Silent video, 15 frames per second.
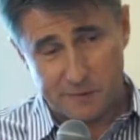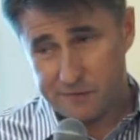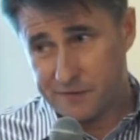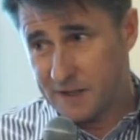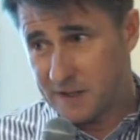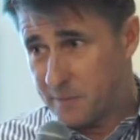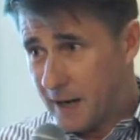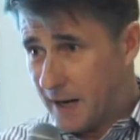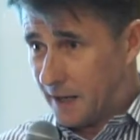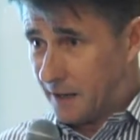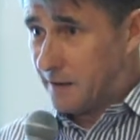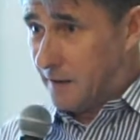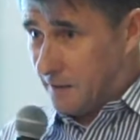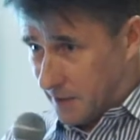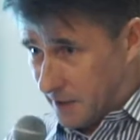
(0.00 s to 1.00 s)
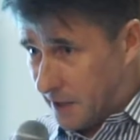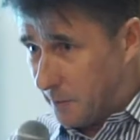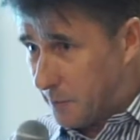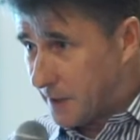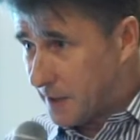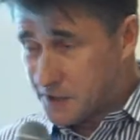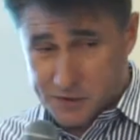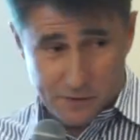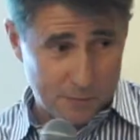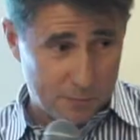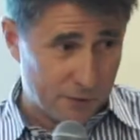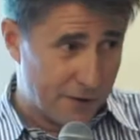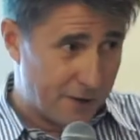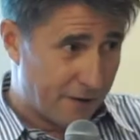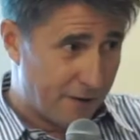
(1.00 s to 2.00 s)
feedback, the companies who
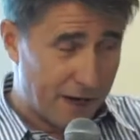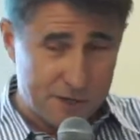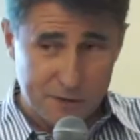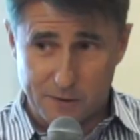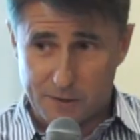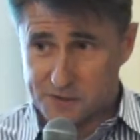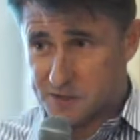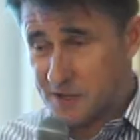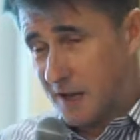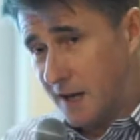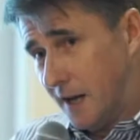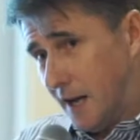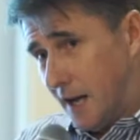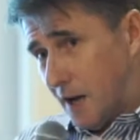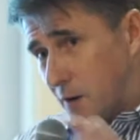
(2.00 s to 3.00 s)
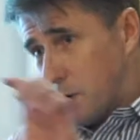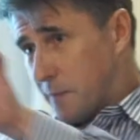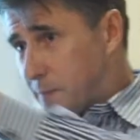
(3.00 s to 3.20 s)
employ the graduates, where